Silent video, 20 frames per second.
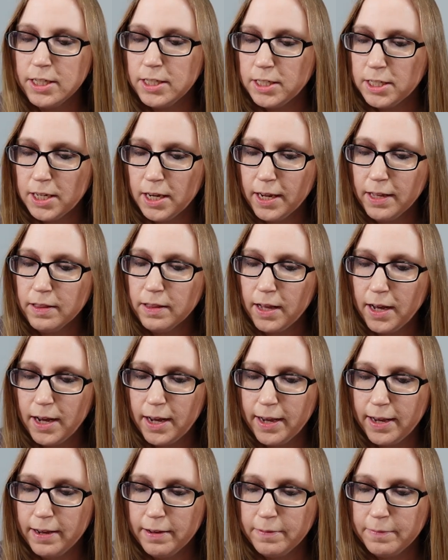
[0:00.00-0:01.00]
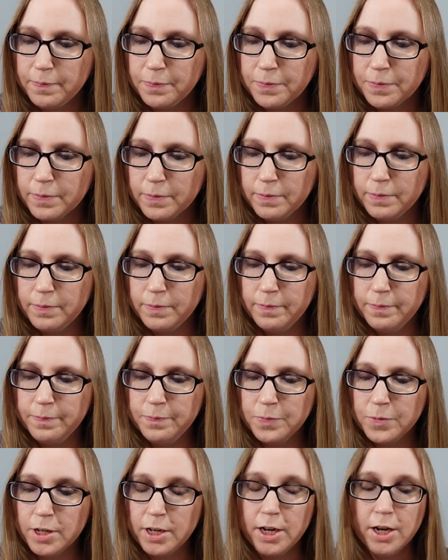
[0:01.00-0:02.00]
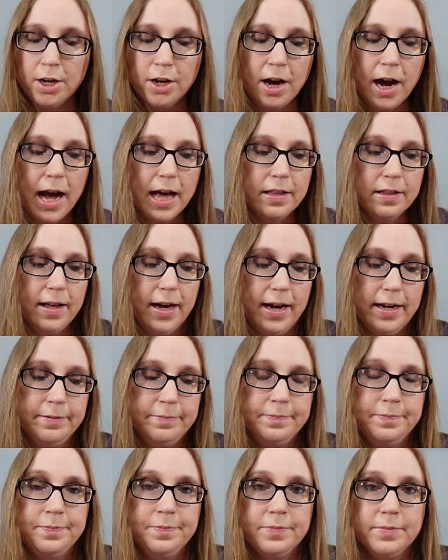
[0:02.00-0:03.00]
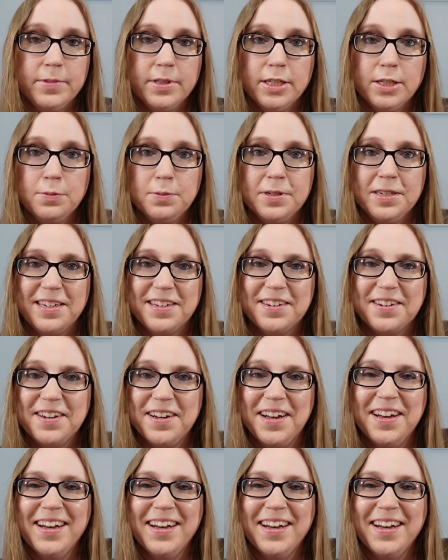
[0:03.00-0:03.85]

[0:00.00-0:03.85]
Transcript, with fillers: Did I lie? I lied. This one here,